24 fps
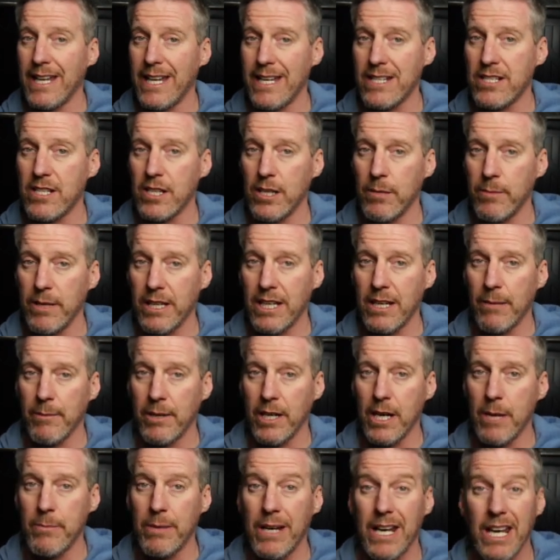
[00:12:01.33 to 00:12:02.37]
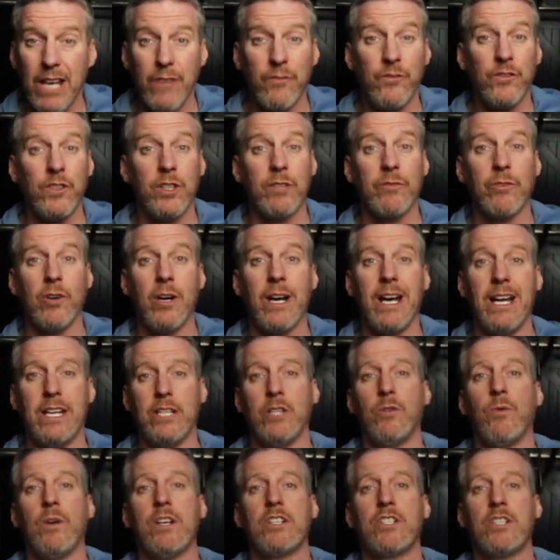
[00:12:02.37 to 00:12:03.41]
That's going to be coming up. If you've got
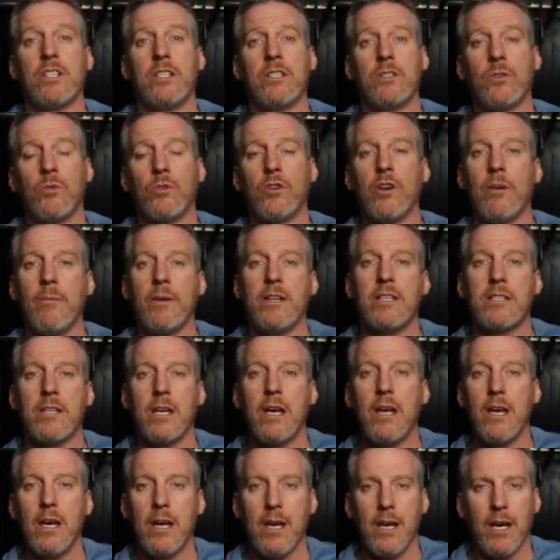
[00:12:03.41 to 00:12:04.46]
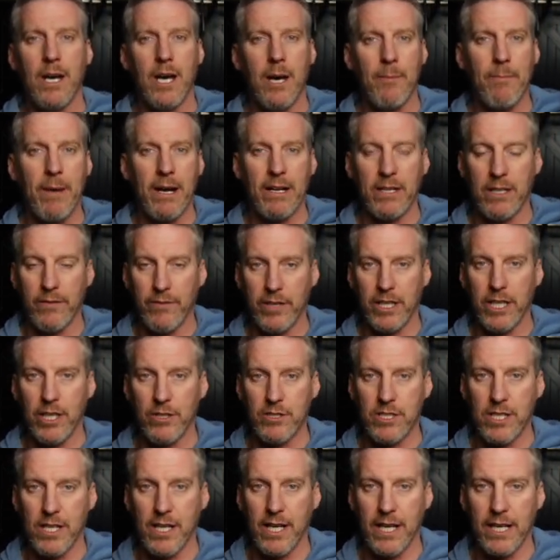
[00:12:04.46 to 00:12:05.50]
any questions or comments about the
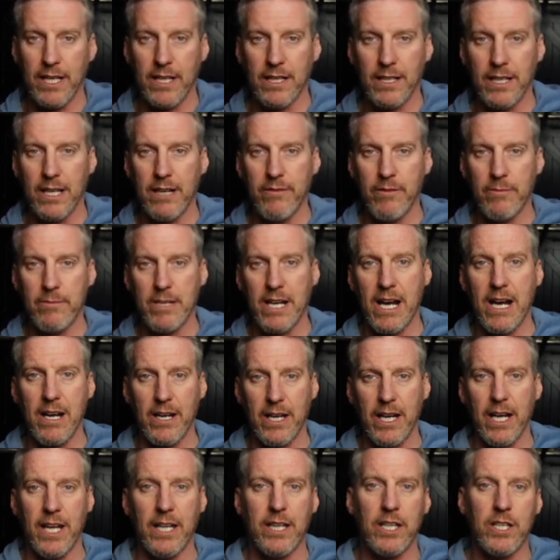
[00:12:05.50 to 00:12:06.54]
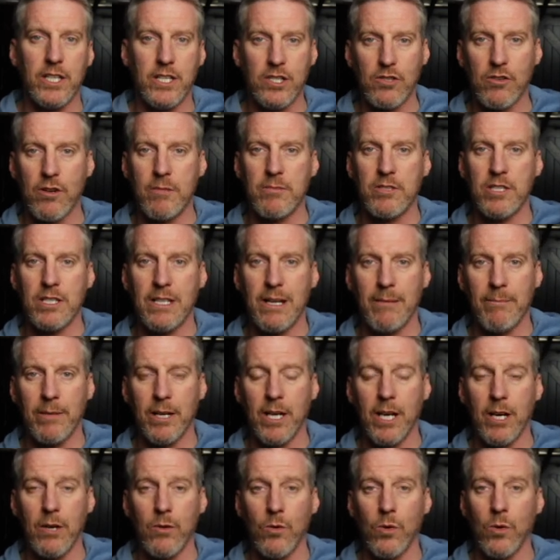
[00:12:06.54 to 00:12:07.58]
video today, leave them down in the description down
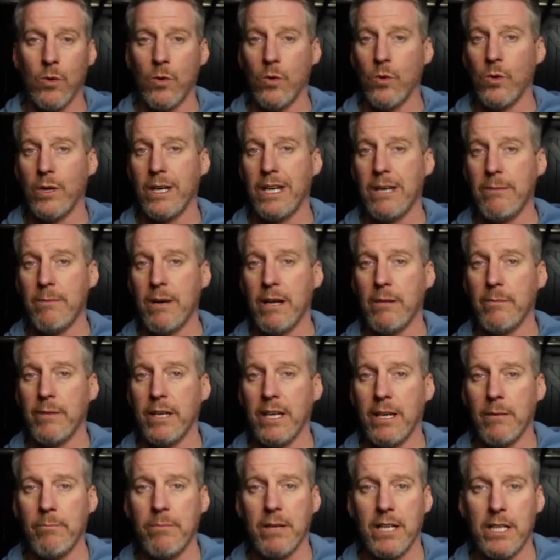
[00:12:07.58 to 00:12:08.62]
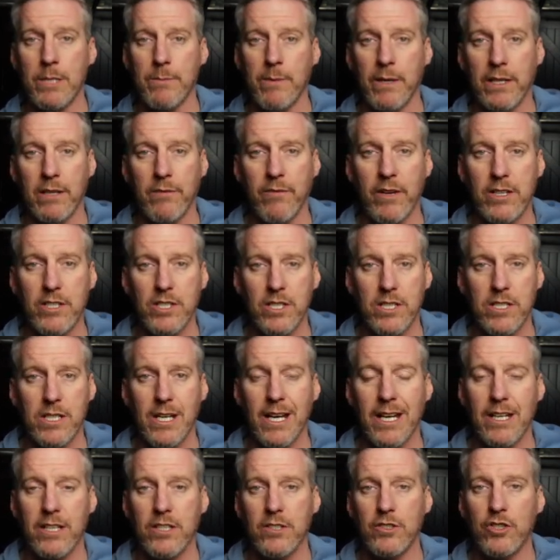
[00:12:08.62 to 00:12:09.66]
below or email me at
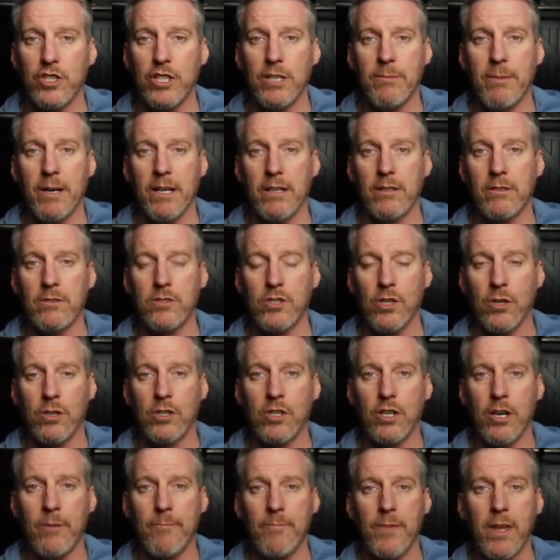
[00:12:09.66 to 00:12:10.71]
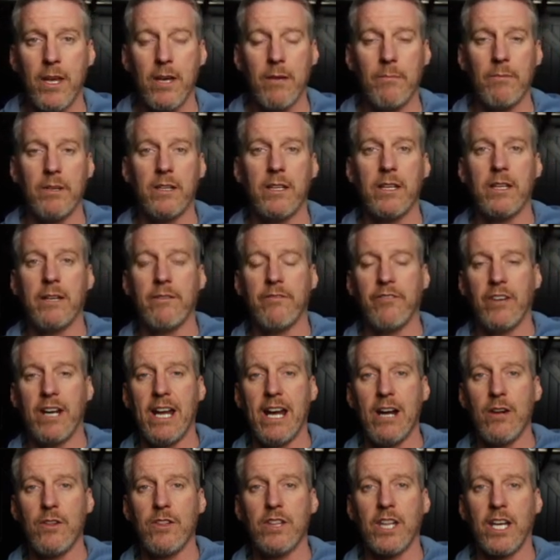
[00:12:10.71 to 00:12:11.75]
billysbikeadventures@gmail.com. But for
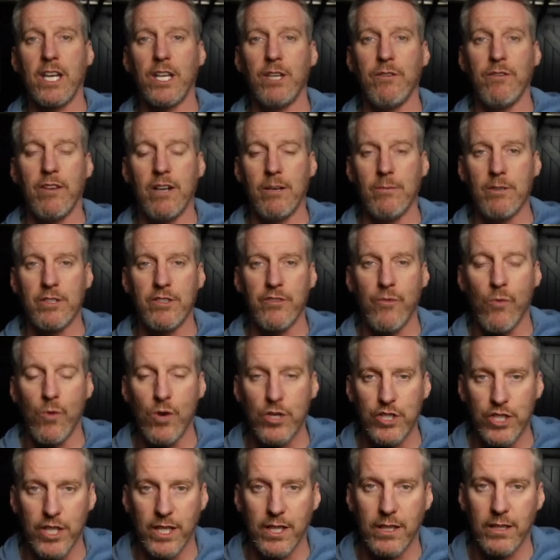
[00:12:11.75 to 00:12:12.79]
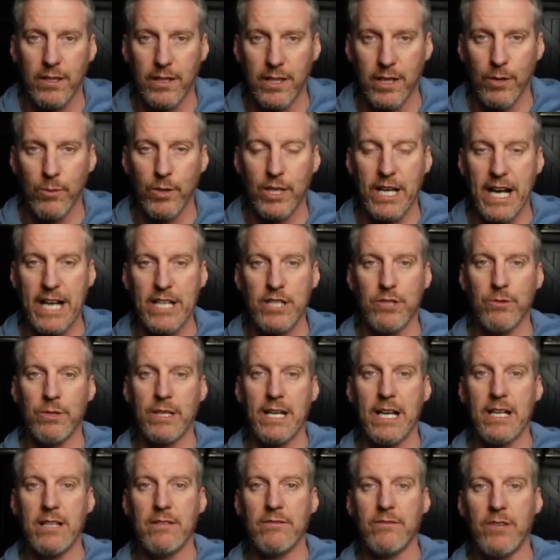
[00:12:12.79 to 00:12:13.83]
now, thank you very much for watching, and I will catch you
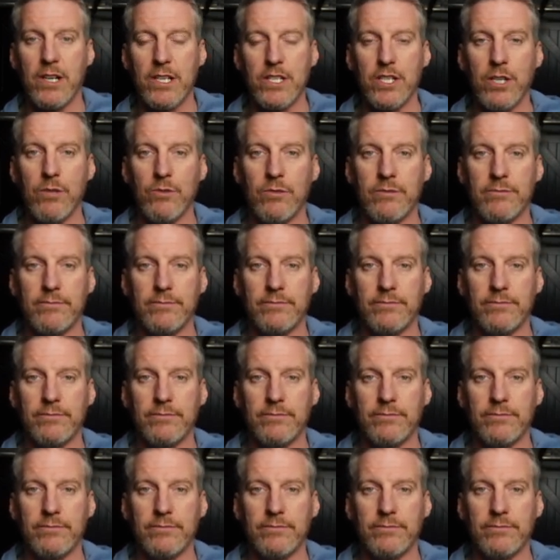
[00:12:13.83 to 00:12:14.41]
again very soon.